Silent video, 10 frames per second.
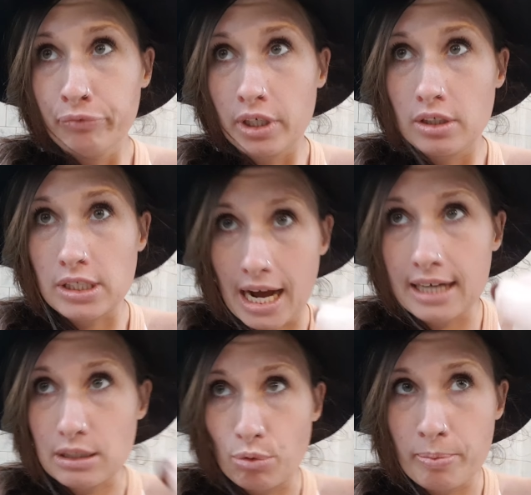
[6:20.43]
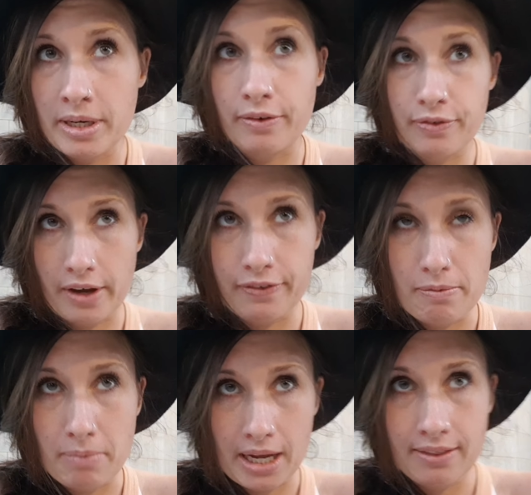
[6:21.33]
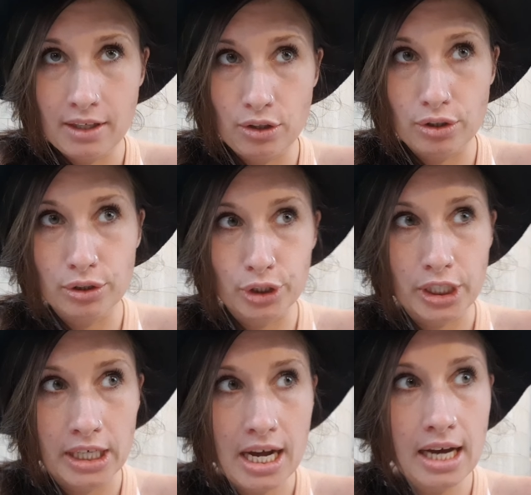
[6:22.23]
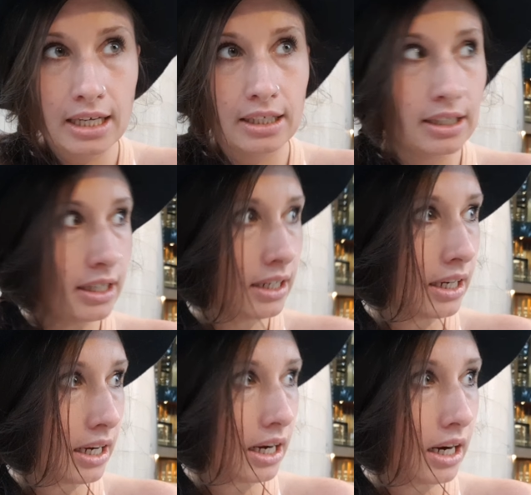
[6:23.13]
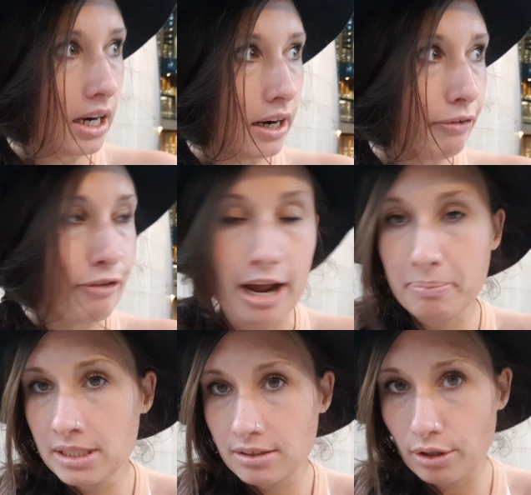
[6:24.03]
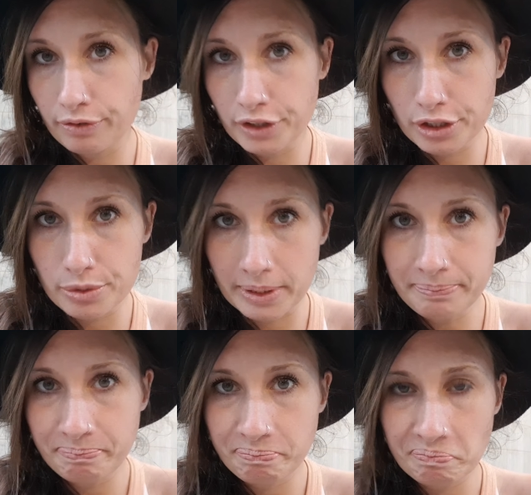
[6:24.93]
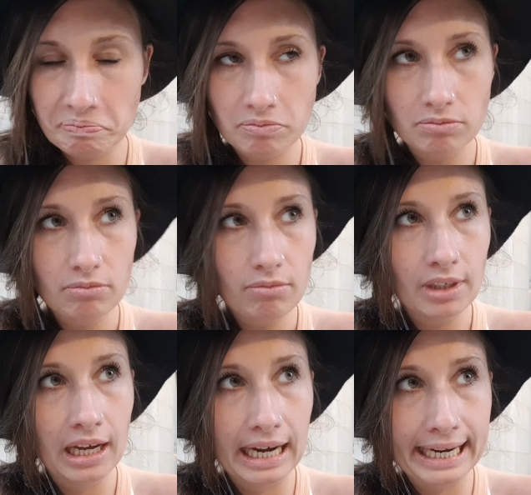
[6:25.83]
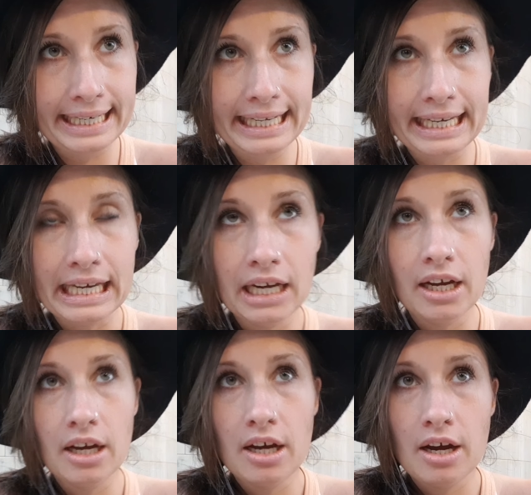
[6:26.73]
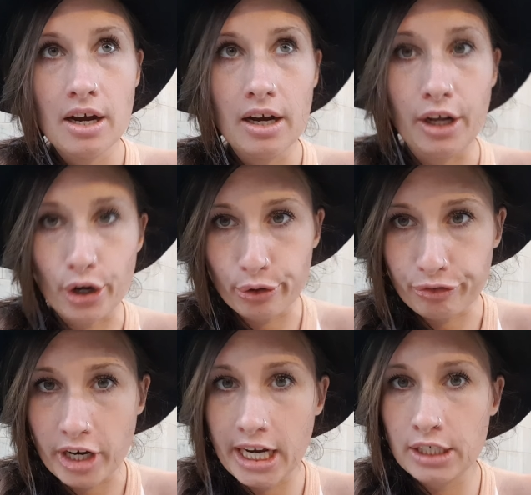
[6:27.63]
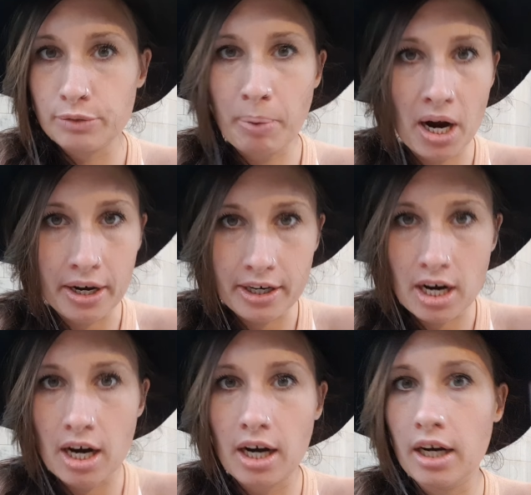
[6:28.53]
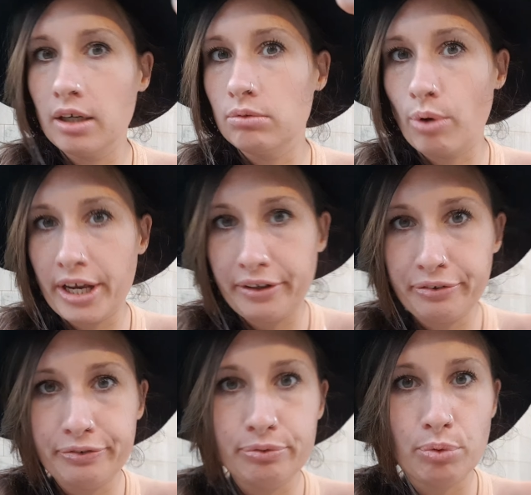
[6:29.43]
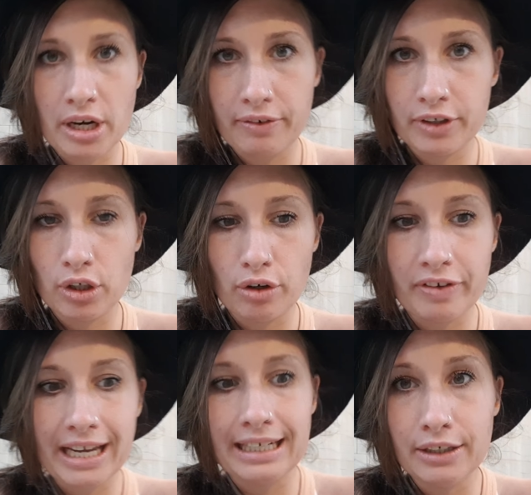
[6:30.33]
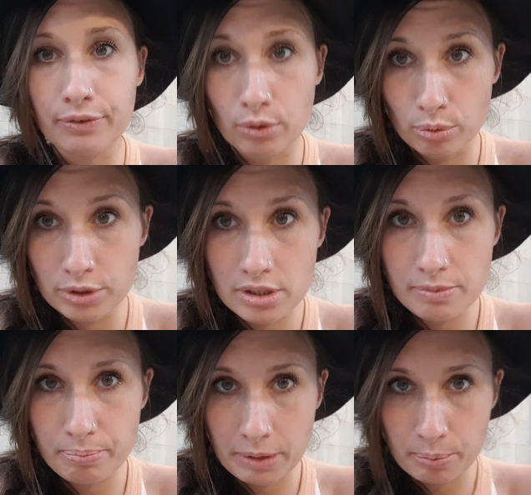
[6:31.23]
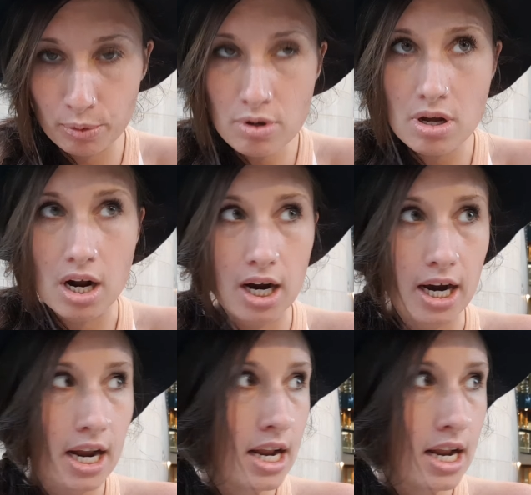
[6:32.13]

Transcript: So as a woman, if the men that you're looking at are fragments of your twin, any girlfriend, partner, wife, whatever, of any of those people are